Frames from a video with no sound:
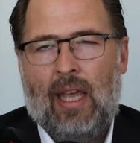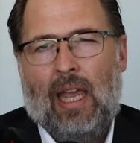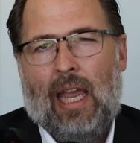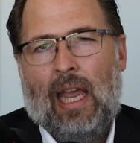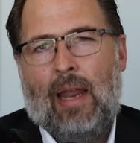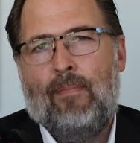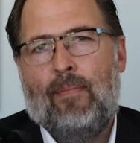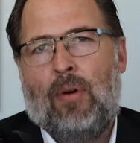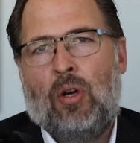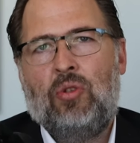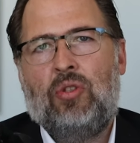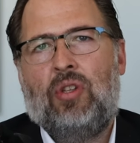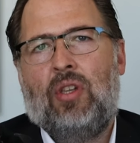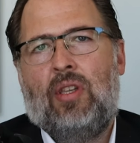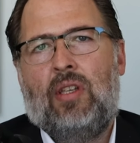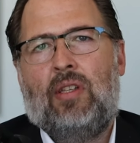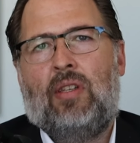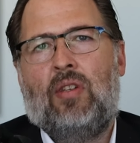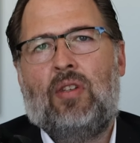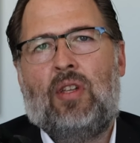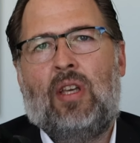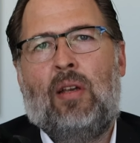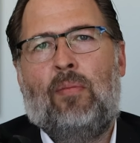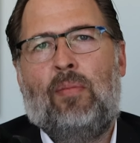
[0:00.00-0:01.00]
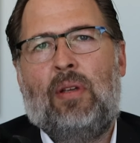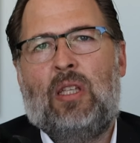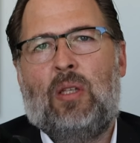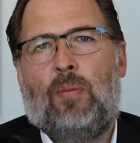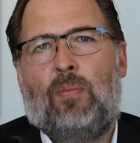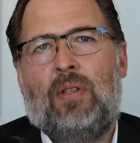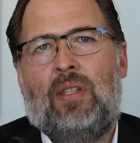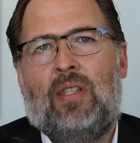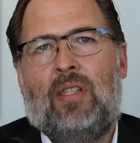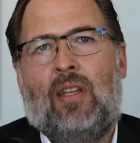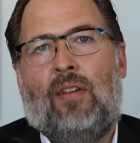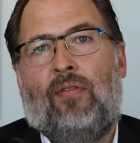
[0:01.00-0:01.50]
And most of this is going to be
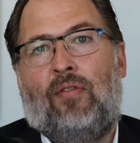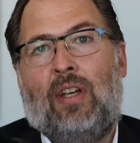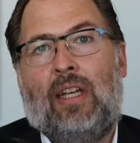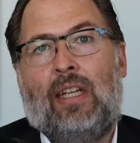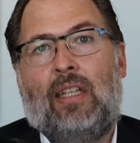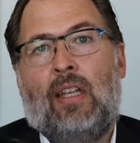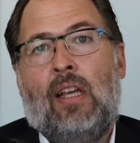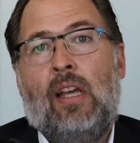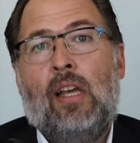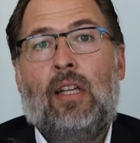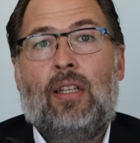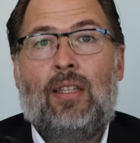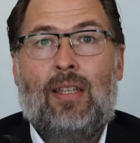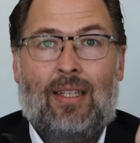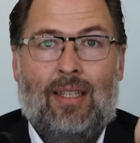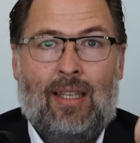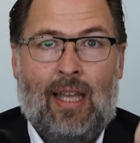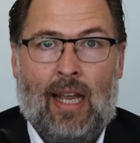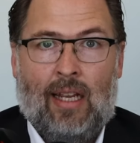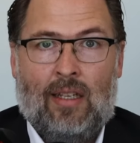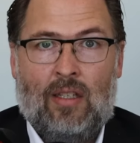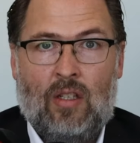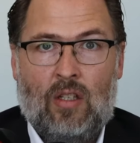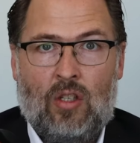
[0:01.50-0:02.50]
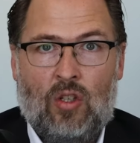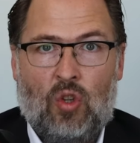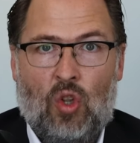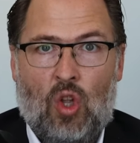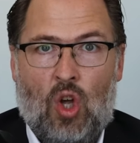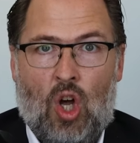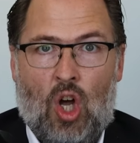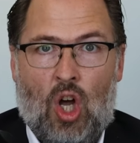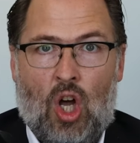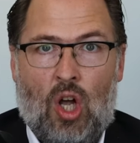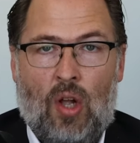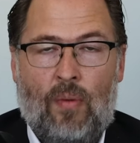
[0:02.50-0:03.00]
specific to Texas
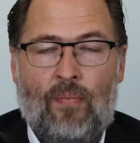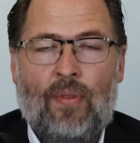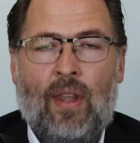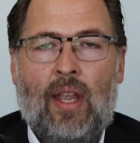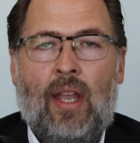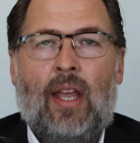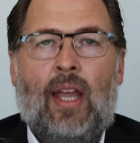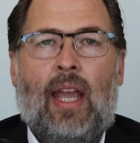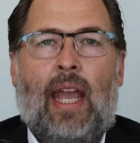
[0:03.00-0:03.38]
law,